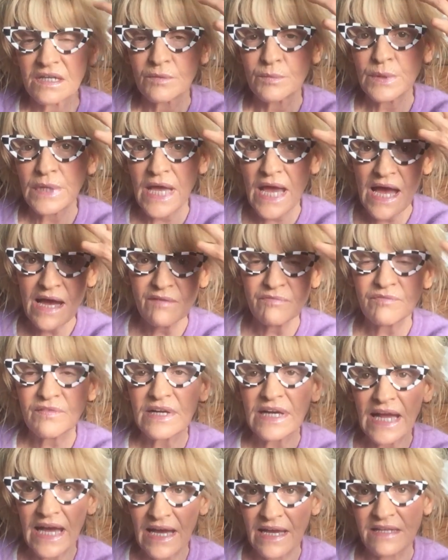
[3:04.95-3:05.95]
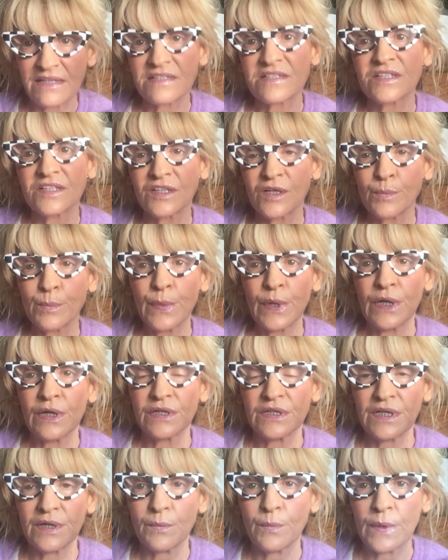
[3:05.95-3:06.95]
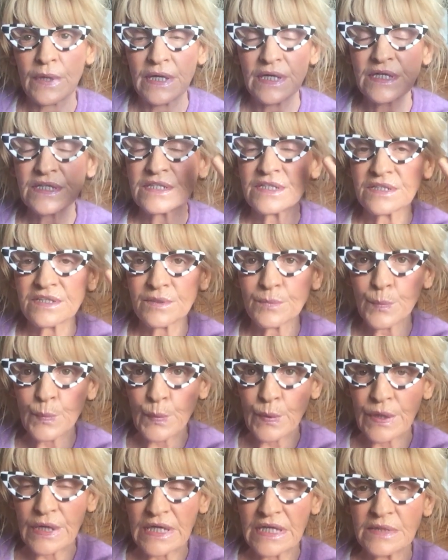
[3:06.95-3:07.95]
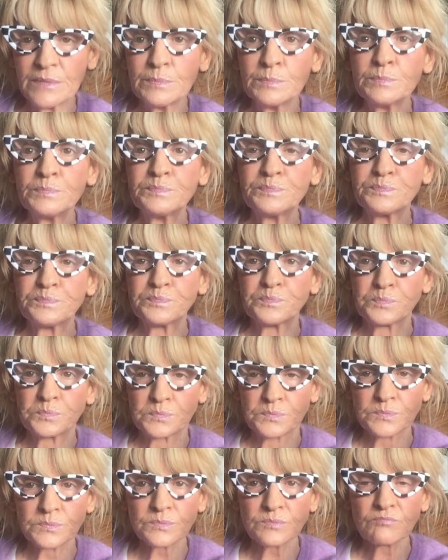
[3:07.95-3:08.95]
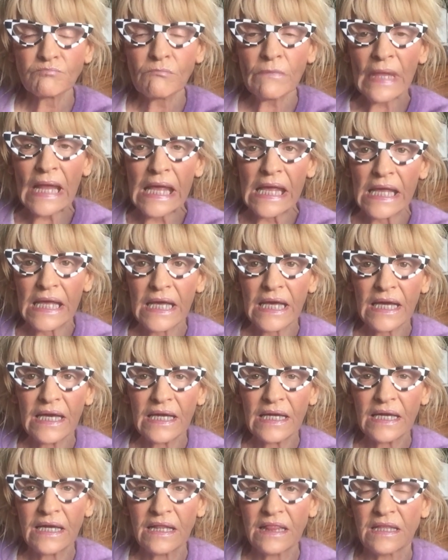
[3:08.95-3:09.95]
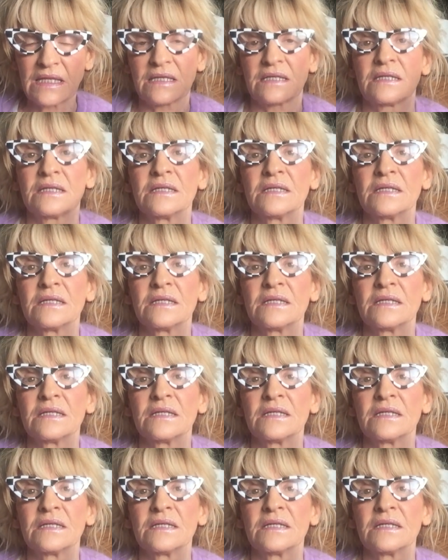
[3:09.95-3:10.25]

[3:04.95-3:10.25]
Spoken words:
we have glands in the body, right, in the brain, and